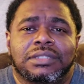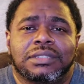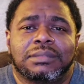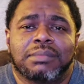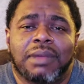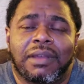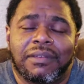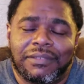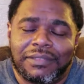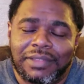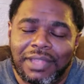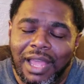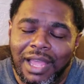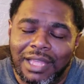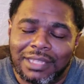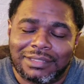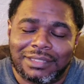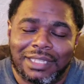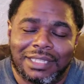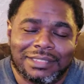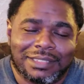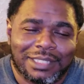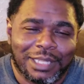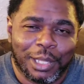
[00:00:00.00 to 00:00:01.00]
My
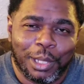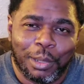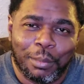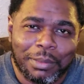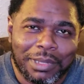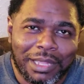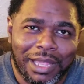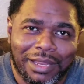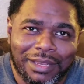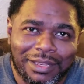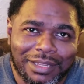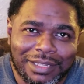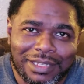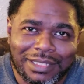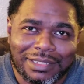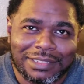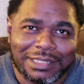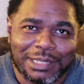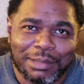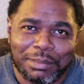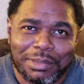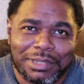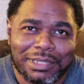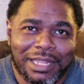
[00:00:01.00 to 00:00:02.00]
fiance tell me I look
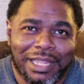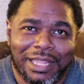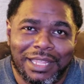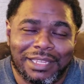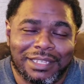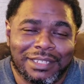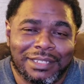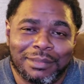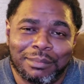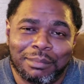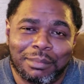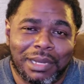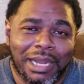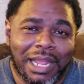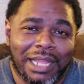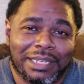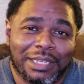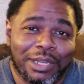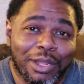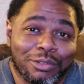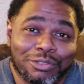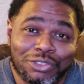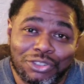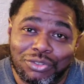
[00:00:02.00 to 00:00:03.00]
intimidating, but I
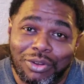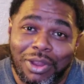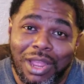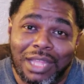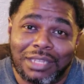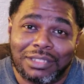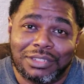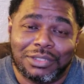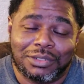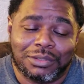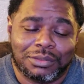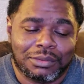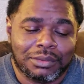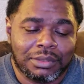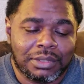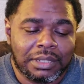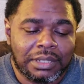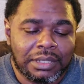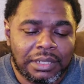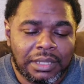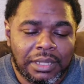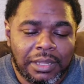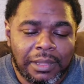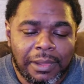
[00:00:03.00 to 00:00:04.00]
don't try
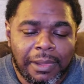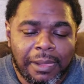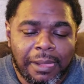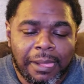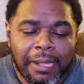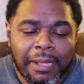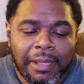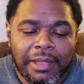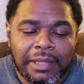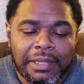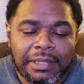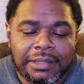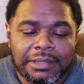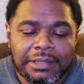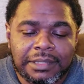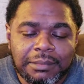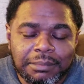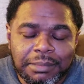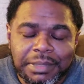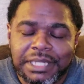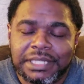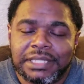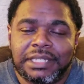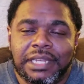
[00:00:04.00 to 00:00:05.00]
to
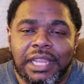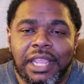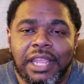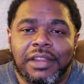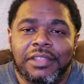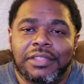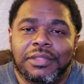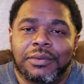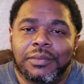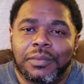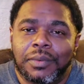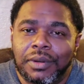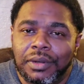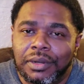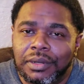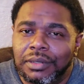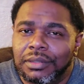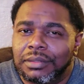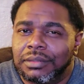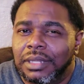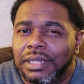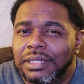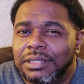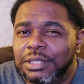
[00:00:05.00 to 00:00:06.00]
be scared of the
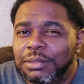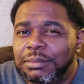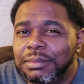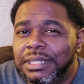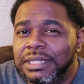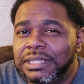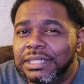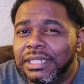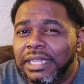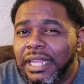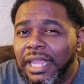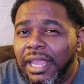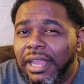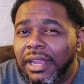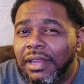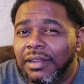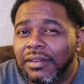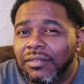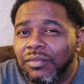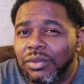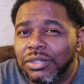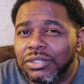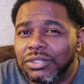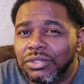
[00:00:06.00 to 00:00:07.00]
world and to be scared
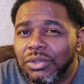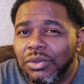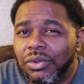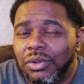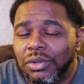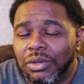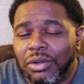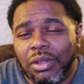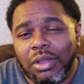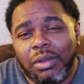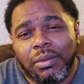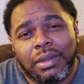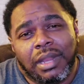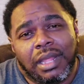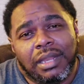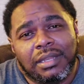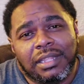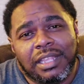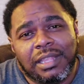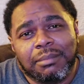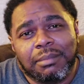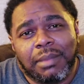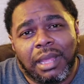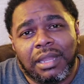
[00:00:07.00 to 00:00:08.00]
of what's going on when I
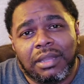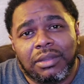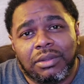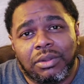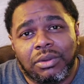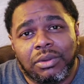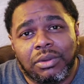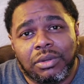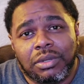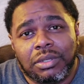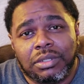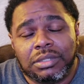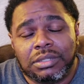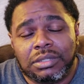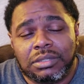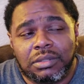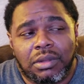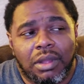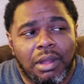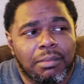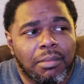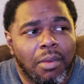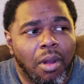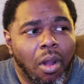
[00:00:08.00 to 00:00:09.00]
leave my door. So
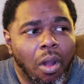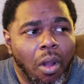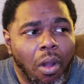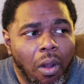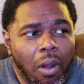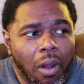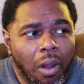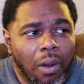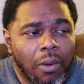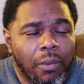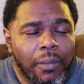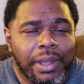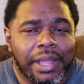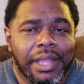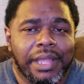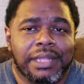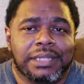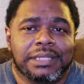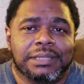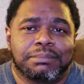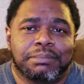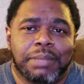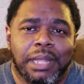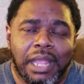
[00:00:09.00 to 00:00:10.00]
I'm
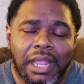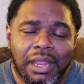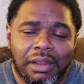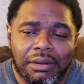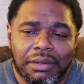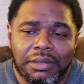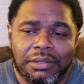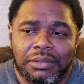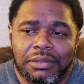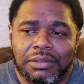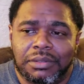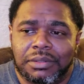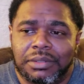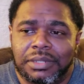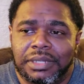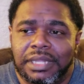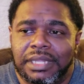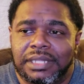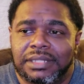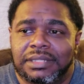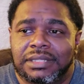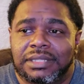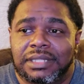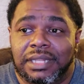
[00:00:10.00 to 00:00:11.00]
always paranoid
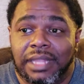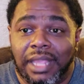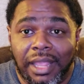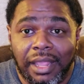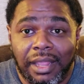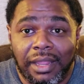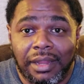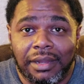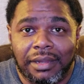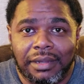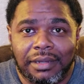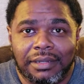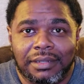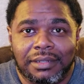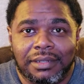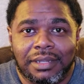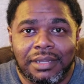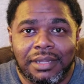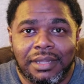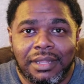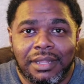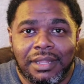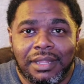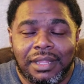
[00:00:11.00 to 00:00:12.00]
and scared.
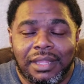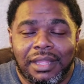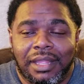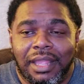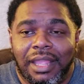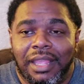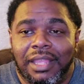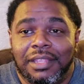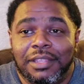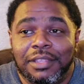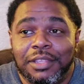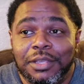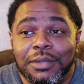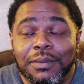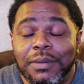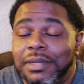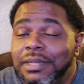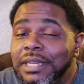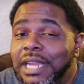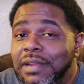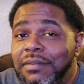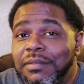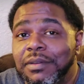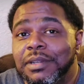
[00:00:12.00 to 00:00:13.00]
And you would
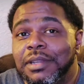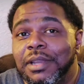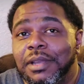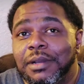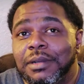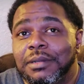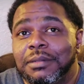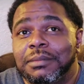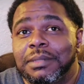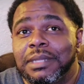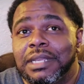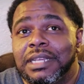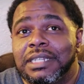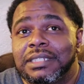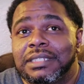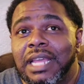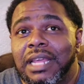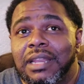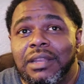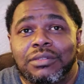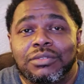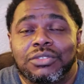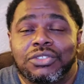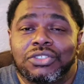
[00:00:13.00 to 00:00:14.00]
never know because
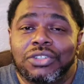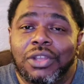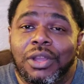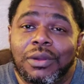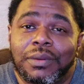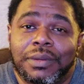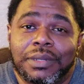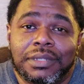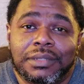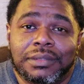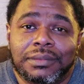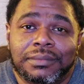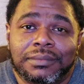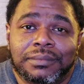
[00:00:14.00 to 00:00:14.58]
I don't show it.